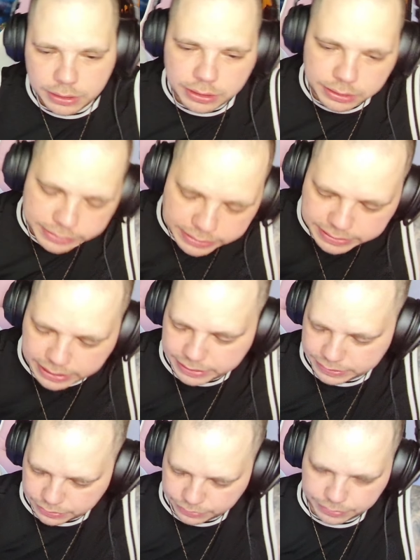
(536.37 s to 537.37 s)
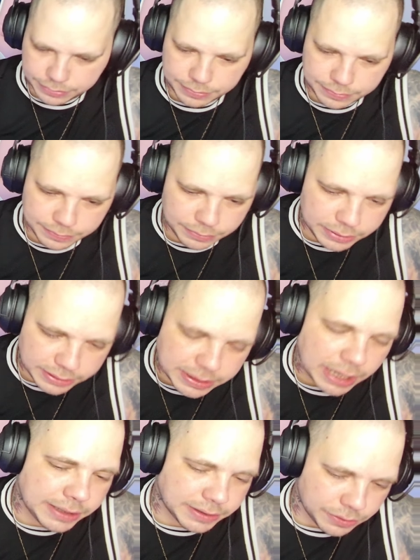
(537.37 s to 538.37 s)
this guy is good. This
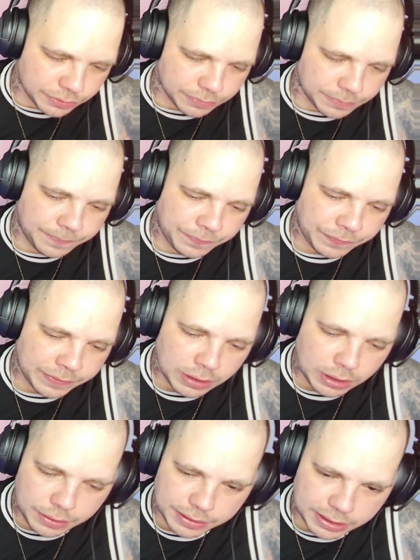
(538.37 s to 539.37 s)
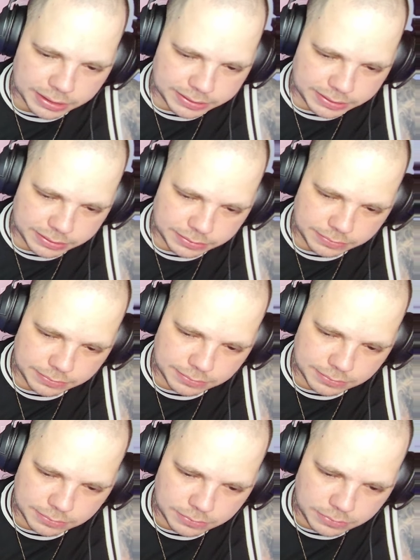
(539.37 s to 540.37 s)
guy is cool. Because
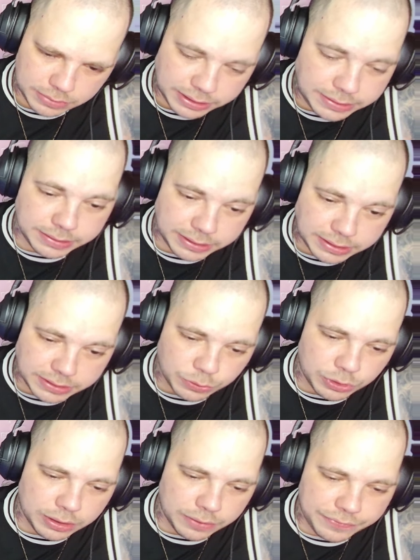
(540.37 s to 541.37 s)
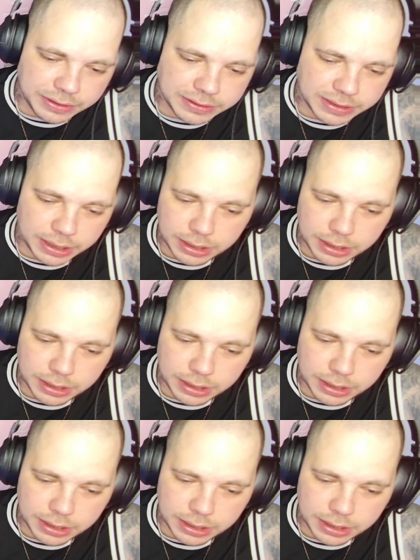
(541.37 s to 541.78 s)
This is really freestyle,